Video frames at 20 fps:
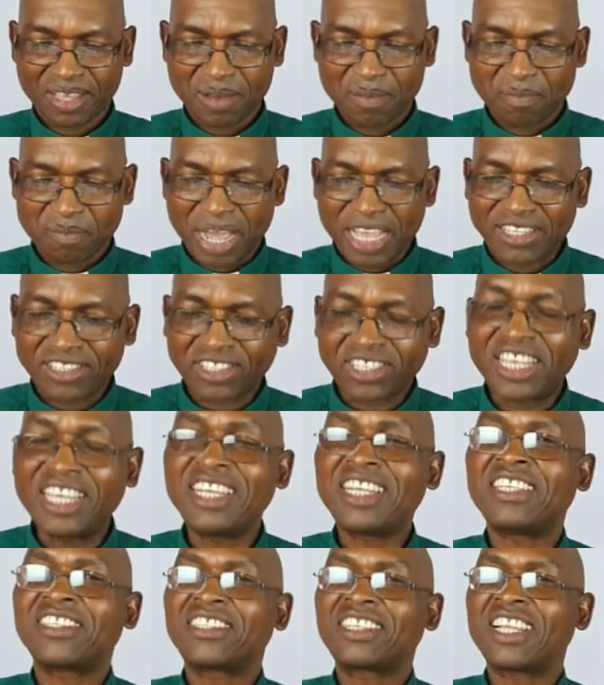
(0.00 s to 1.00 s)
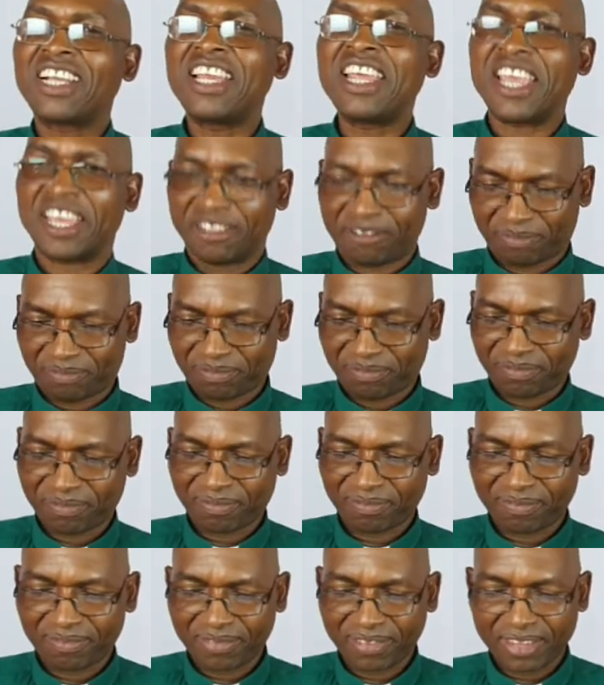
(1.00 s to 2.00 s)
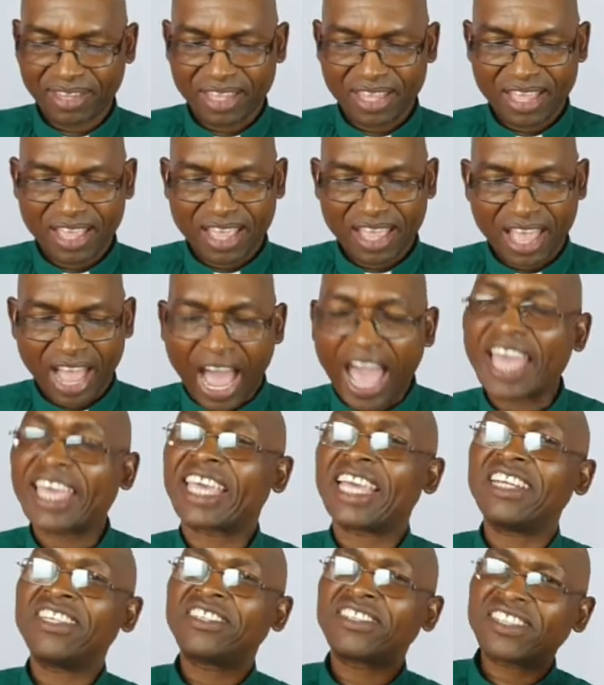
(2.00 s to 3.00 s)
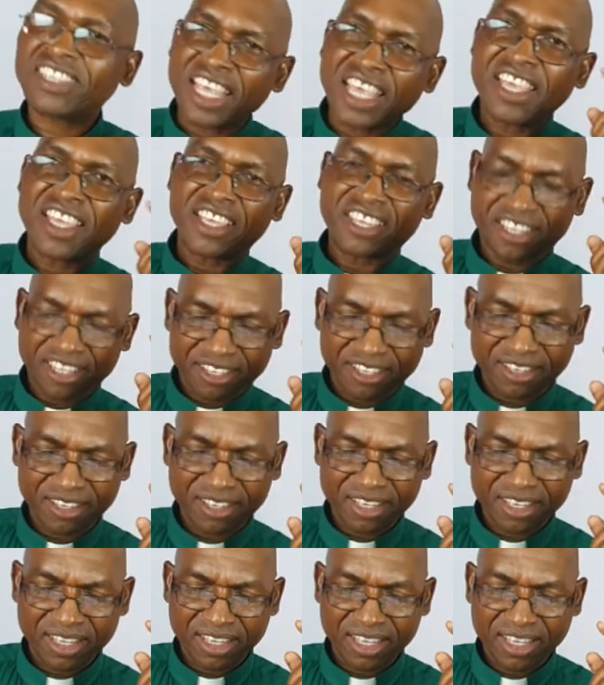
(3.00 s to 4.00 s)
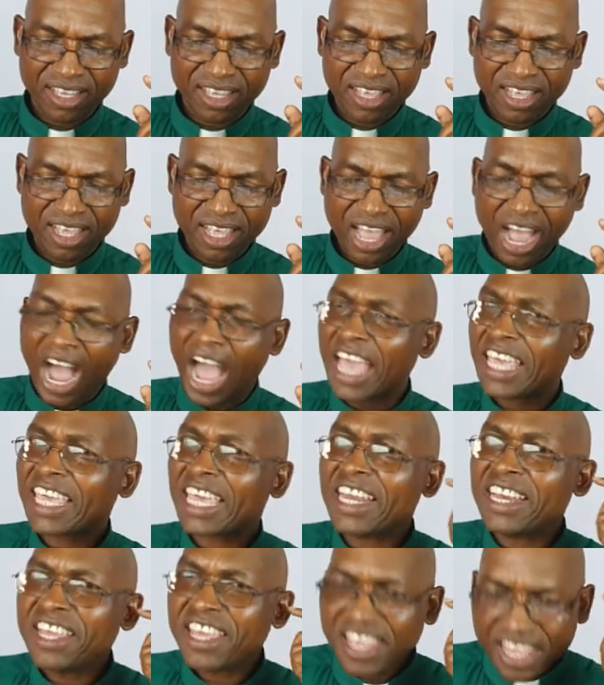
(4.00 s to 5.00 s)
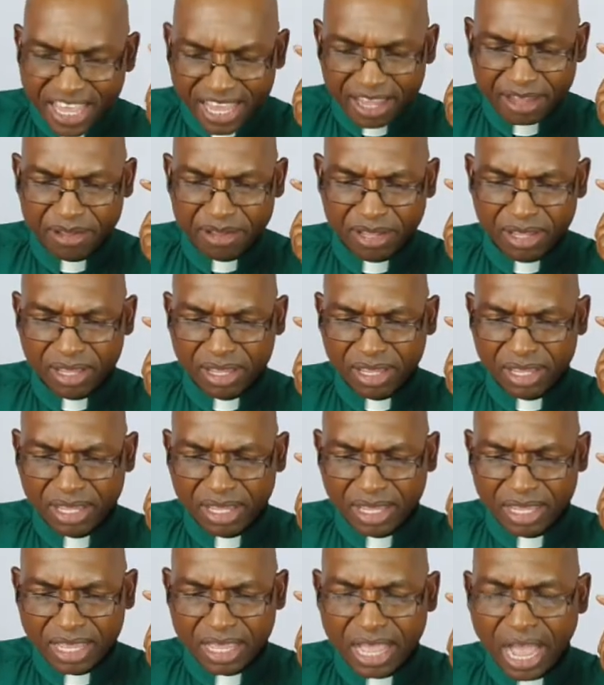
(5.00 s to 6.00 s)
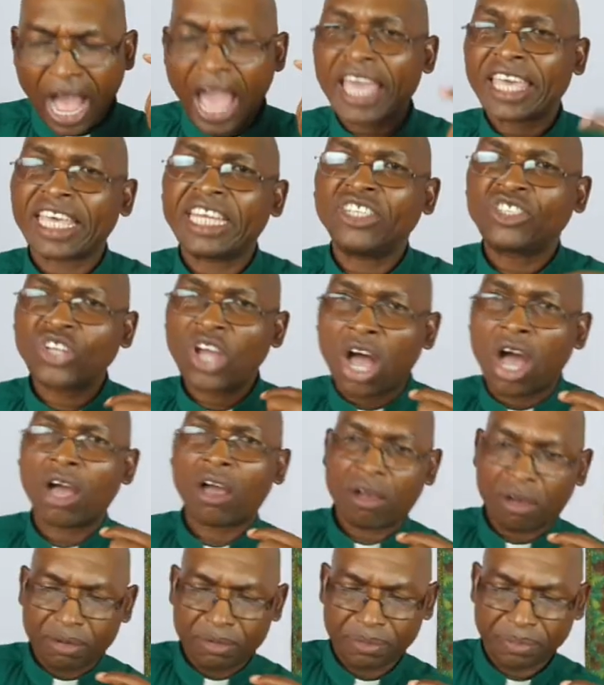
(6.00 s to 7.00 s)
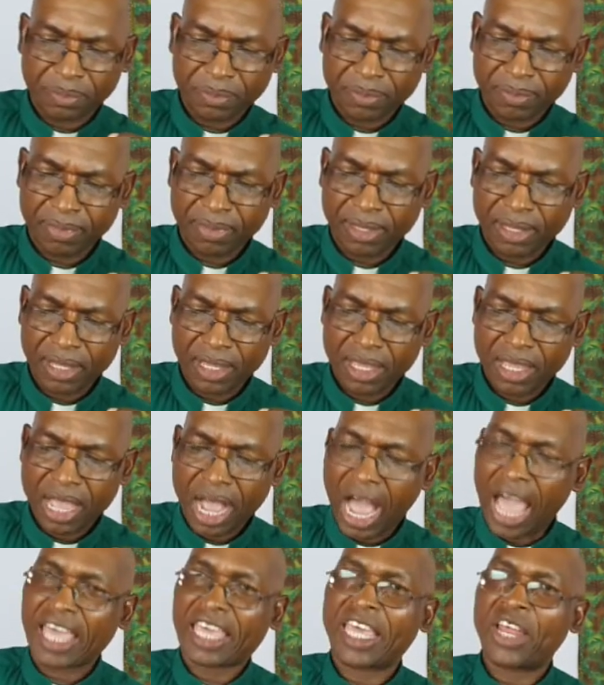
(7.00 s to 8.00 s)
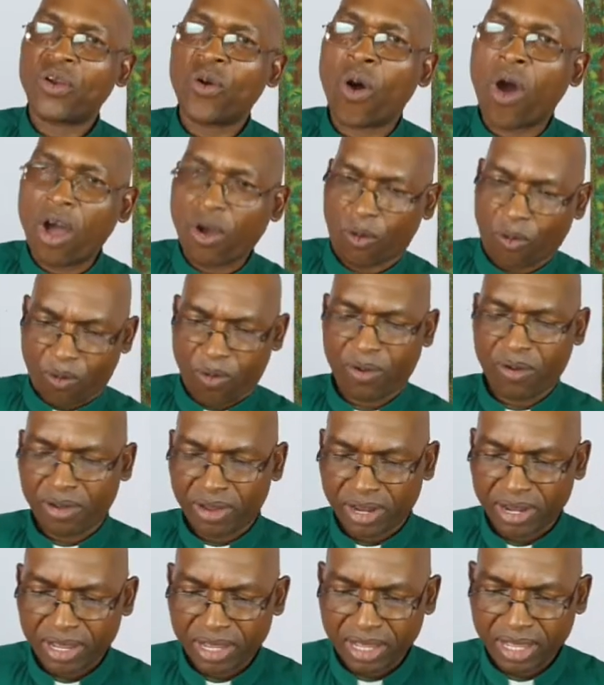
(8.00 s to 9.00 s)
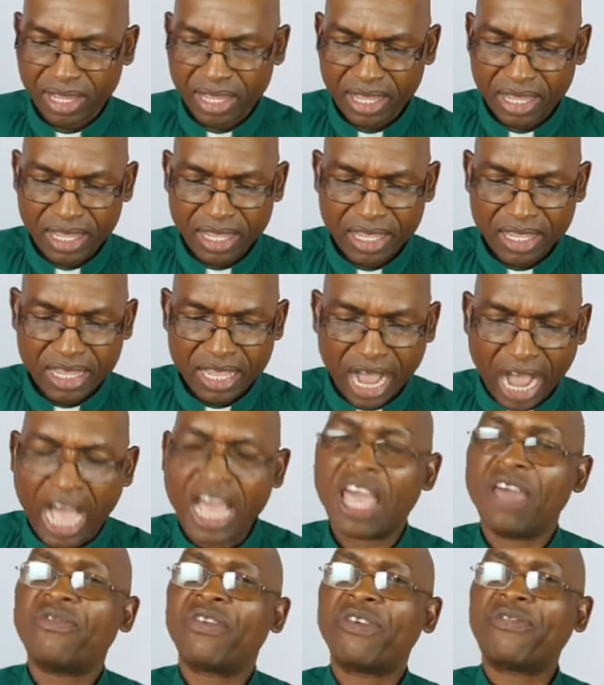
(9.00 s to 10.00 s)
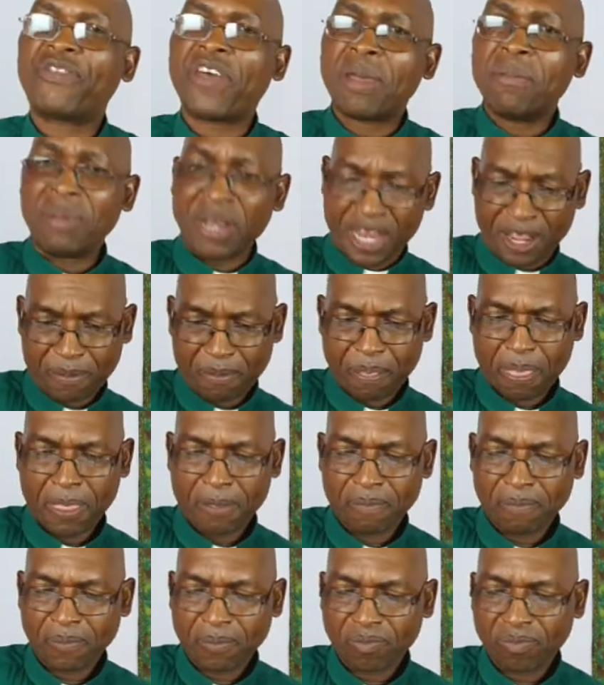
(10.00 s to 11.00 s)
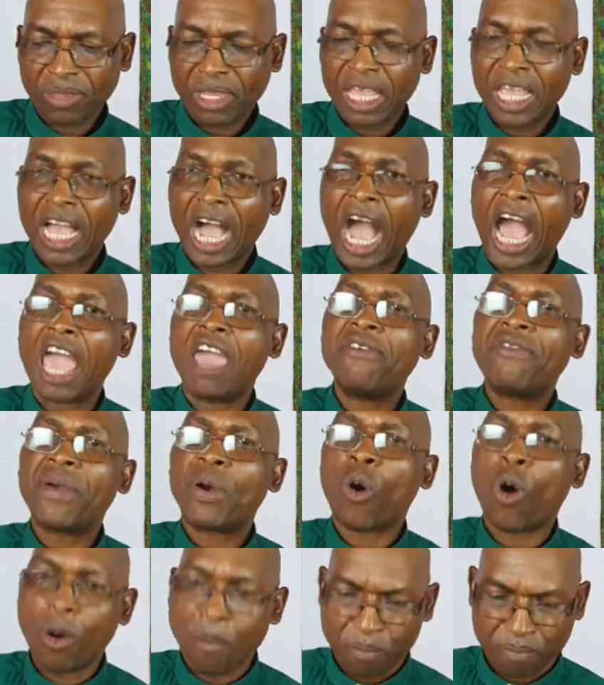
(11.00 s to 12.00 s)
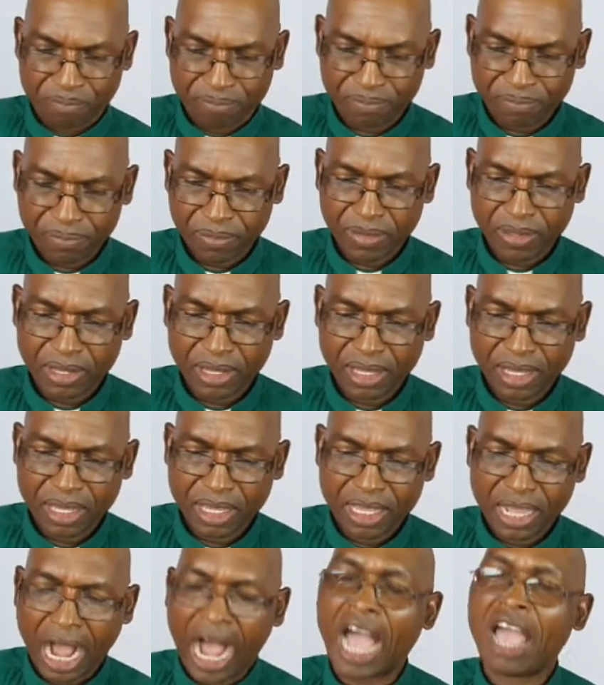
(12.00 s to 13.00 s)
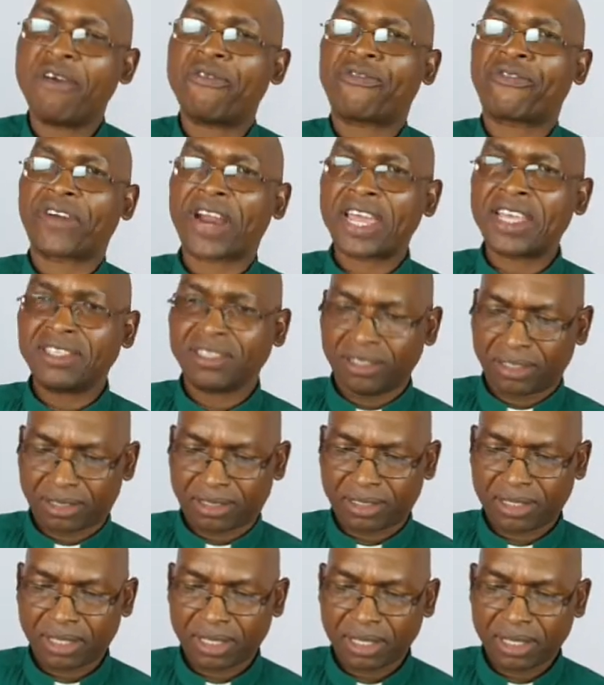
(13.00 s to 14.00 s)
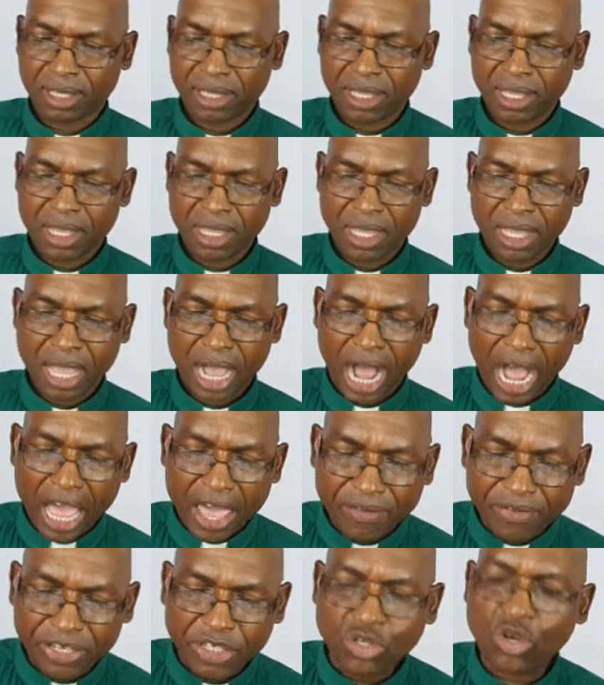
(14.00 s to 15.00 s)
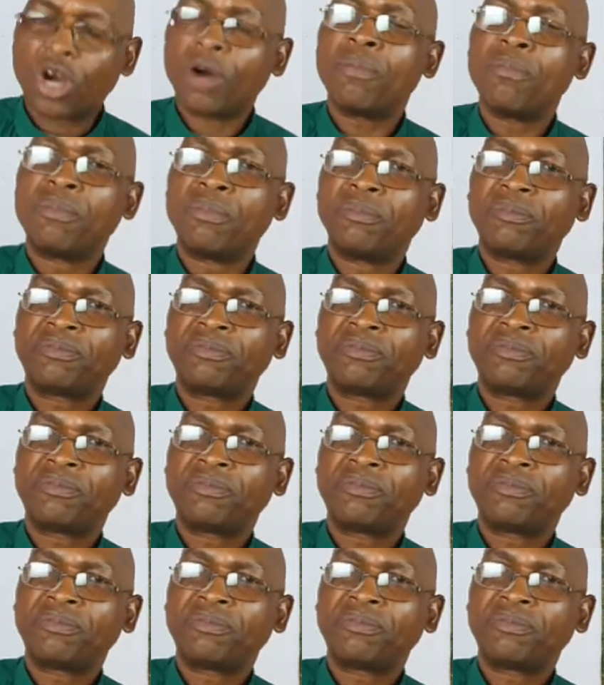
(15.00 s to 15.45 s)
My skin is clear. I can see. I can hear. I can talk. I can walk. I have a family. I have a home. I have friends. I have a job.